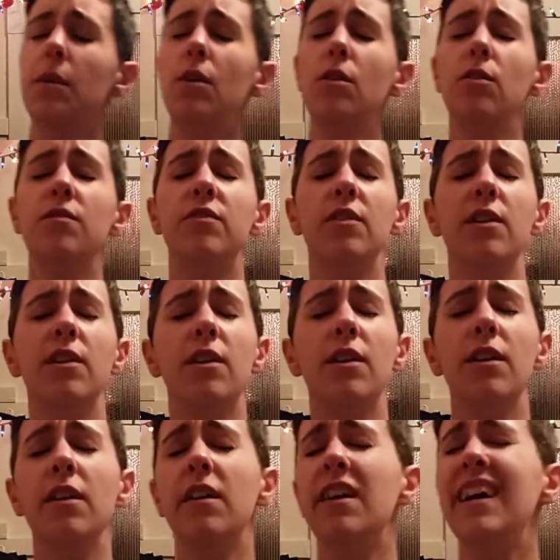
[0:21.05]

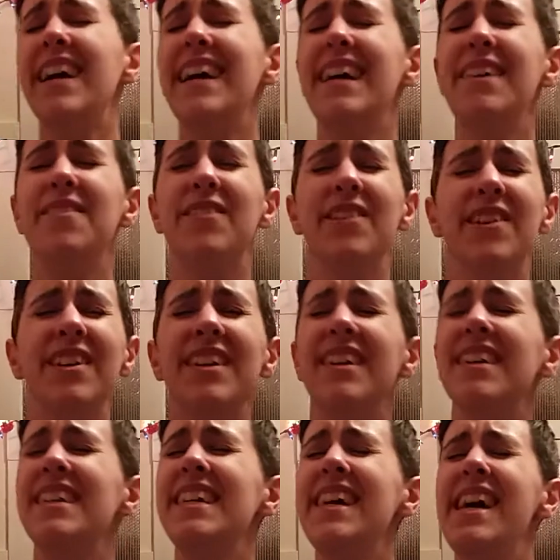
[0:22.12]
over
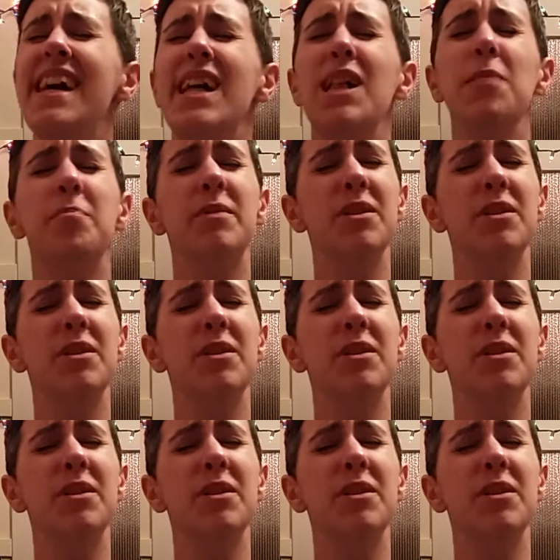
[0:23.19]
ever to help